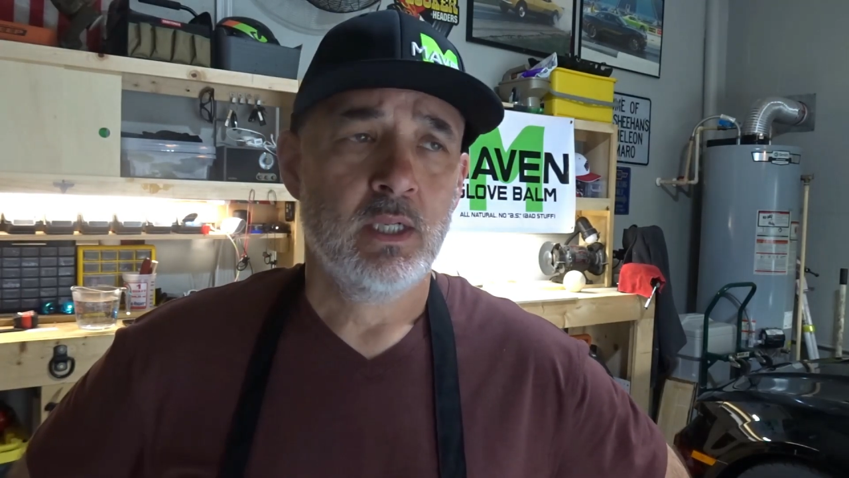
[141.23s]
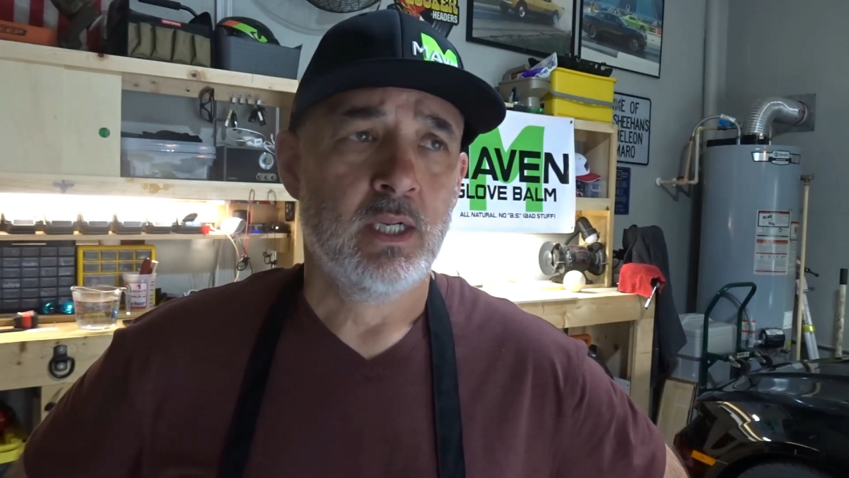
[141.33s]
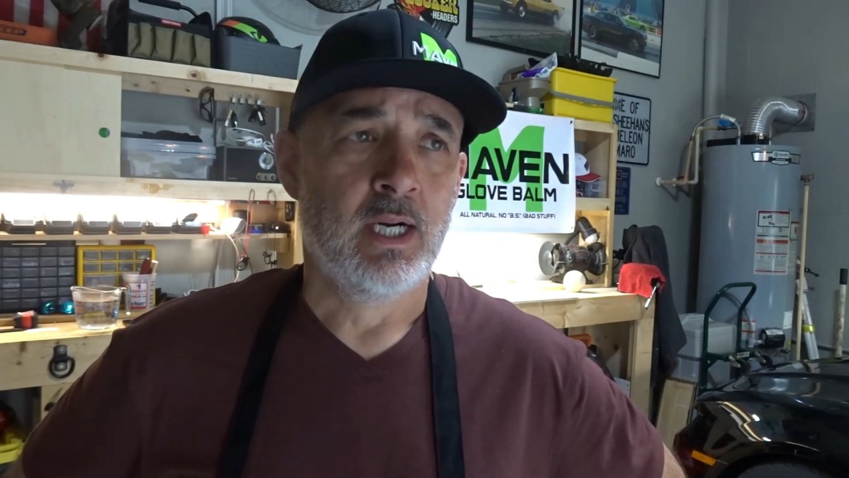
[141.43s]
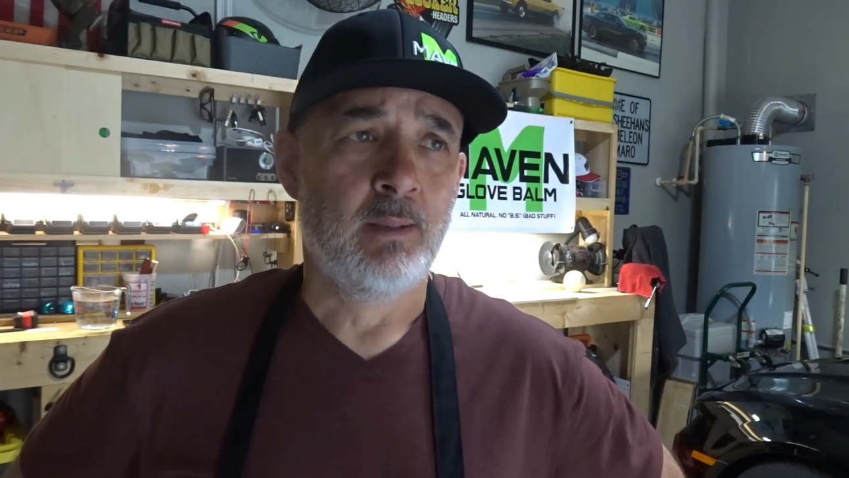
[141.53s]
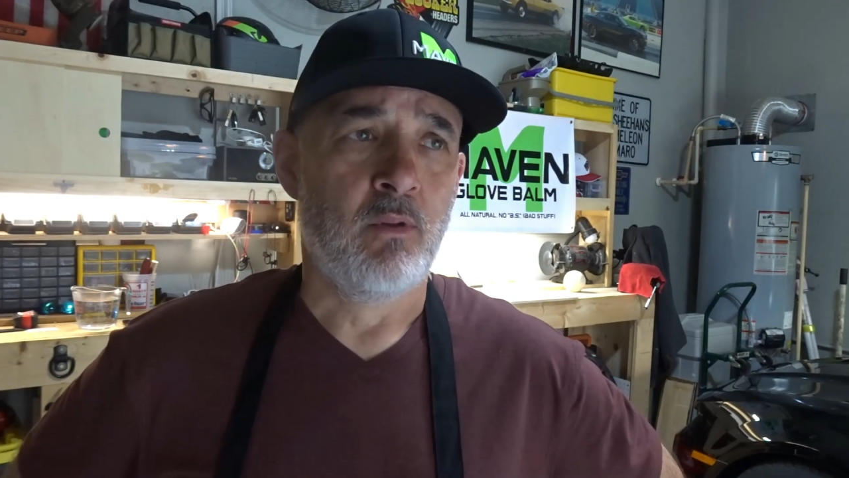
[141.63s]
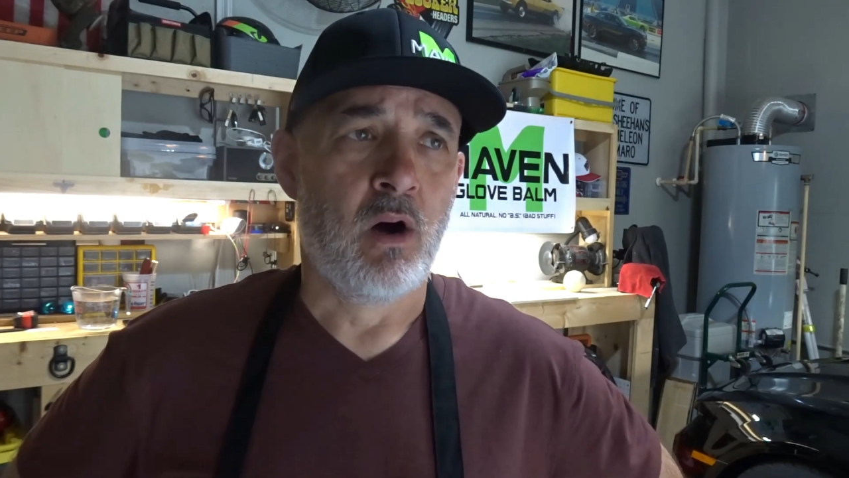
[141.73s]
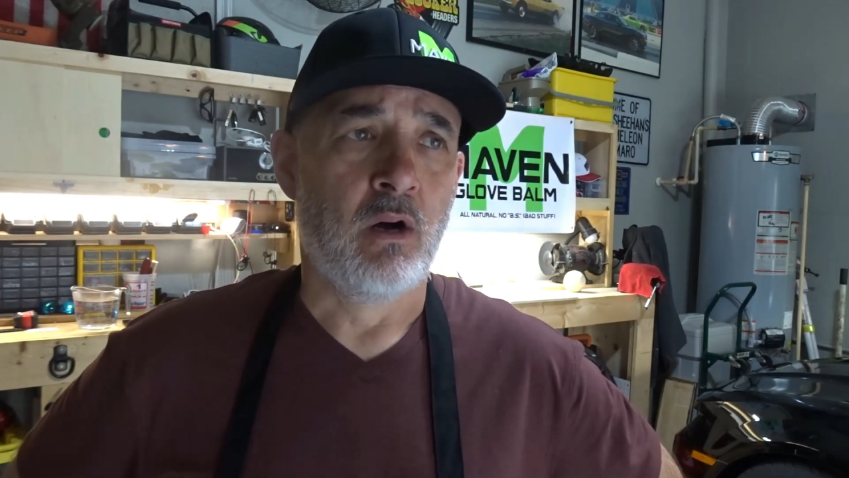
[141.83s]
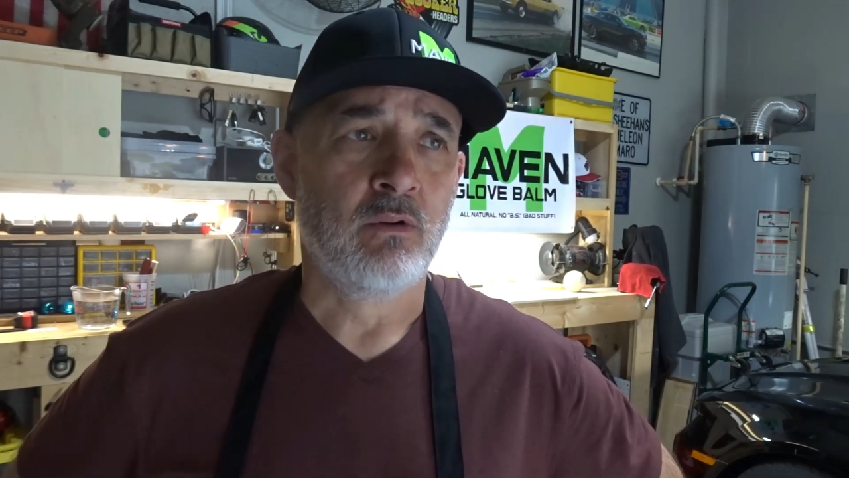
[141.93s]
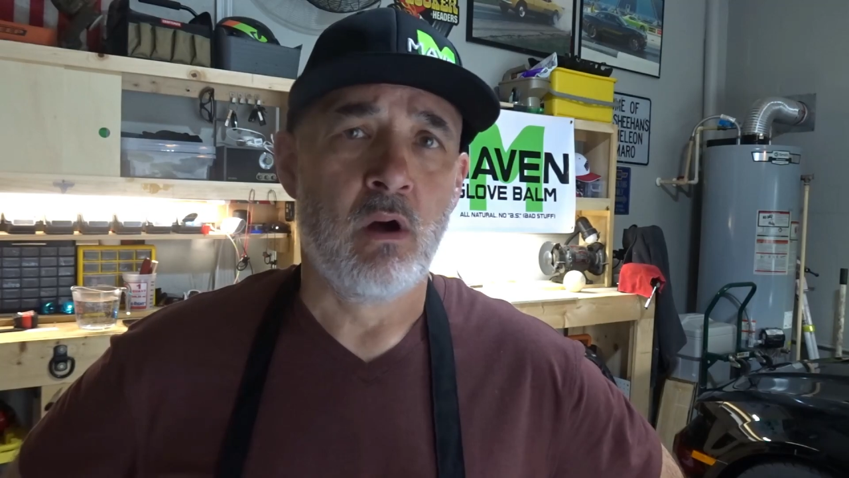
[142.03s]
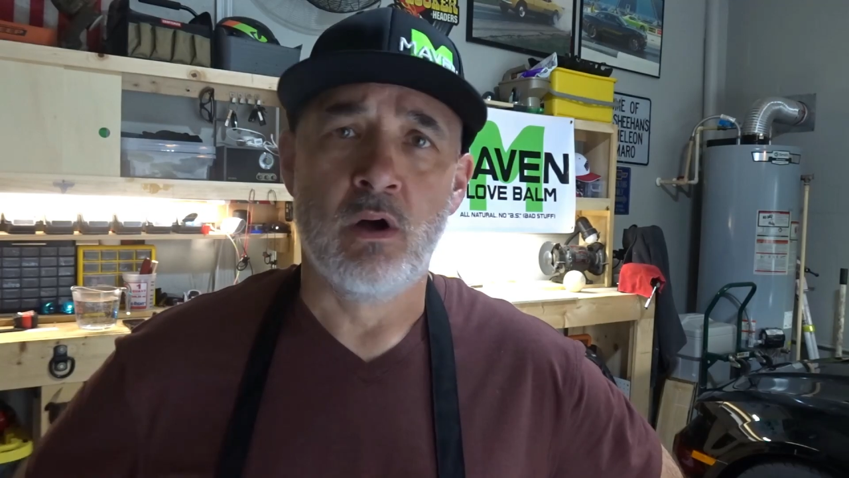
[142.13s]

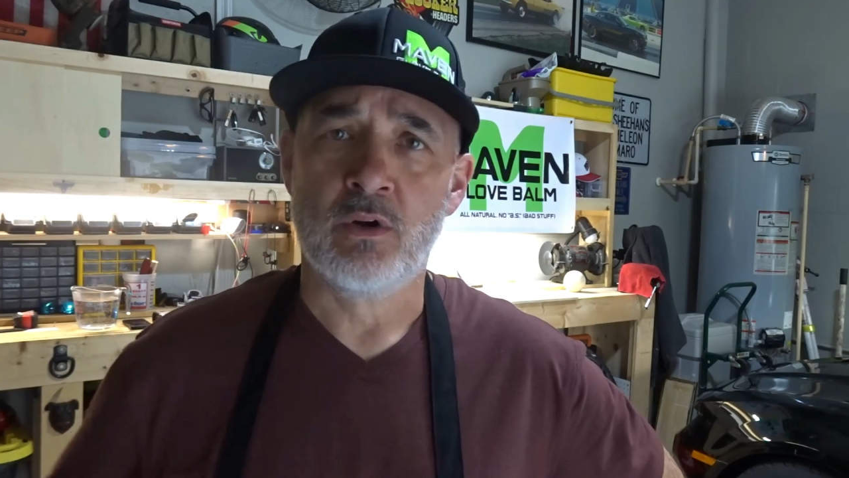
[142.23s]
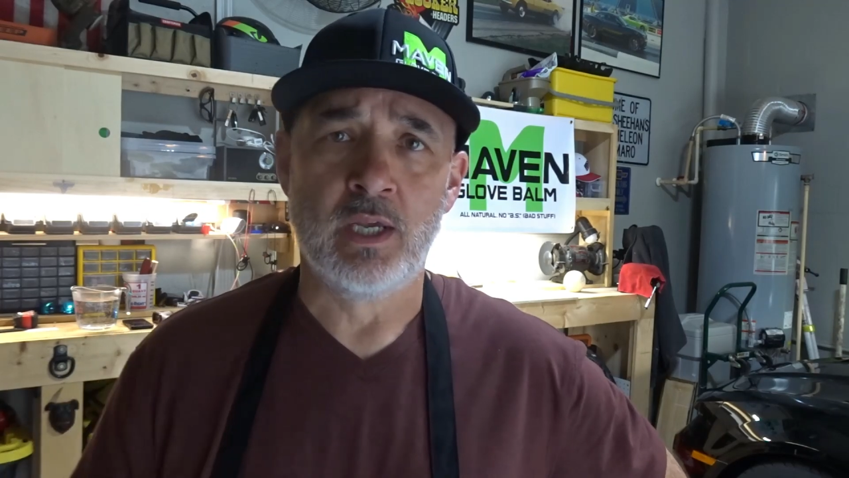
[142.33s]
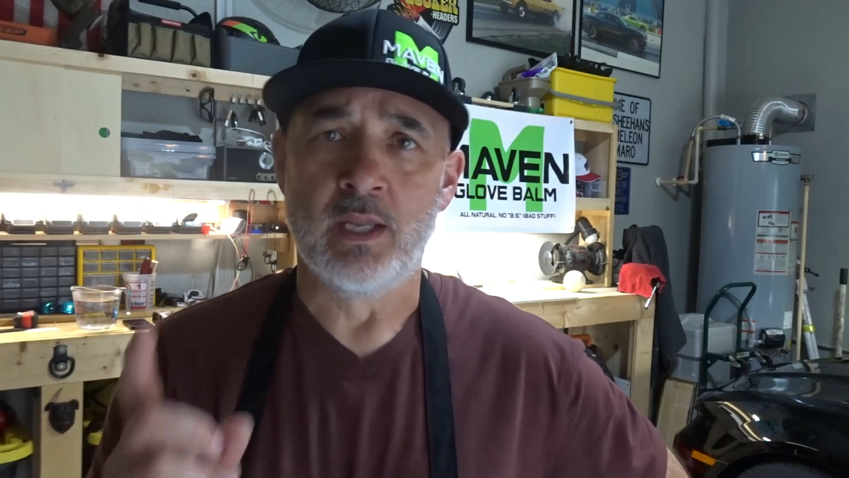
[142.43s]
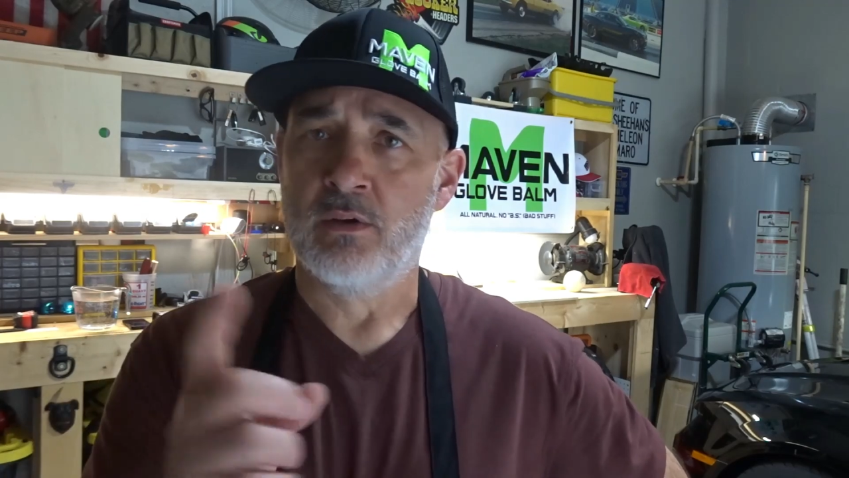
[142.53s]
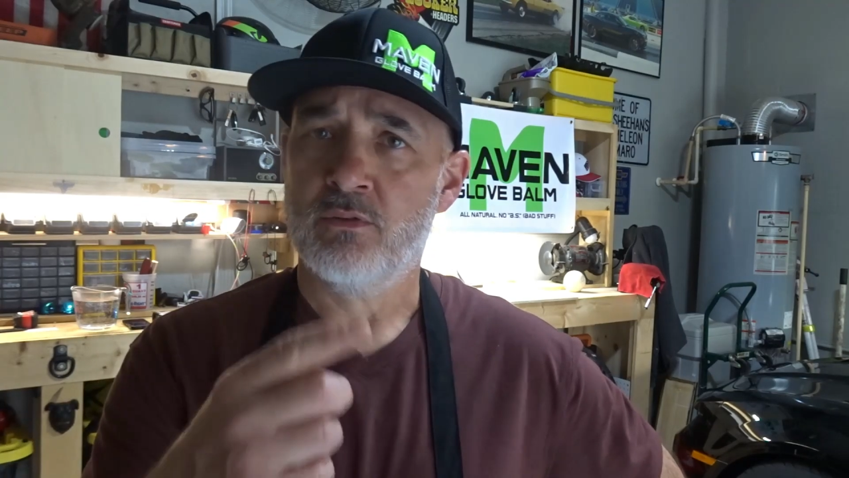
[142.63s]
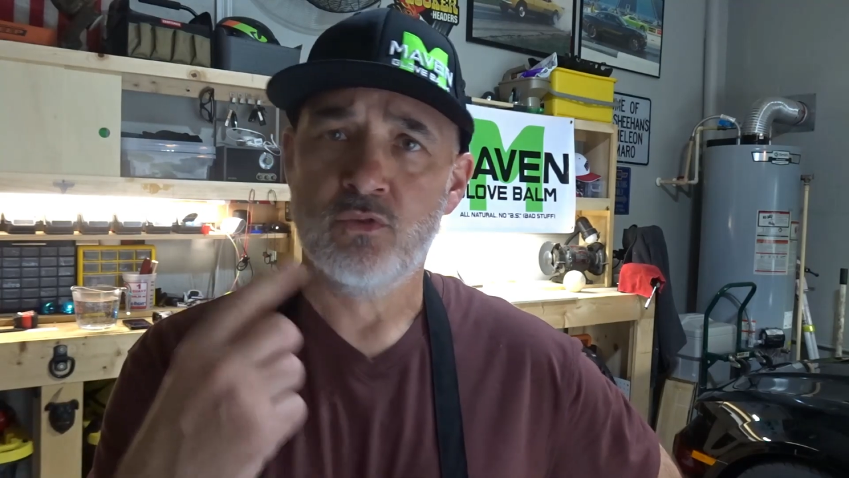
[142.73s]
Again,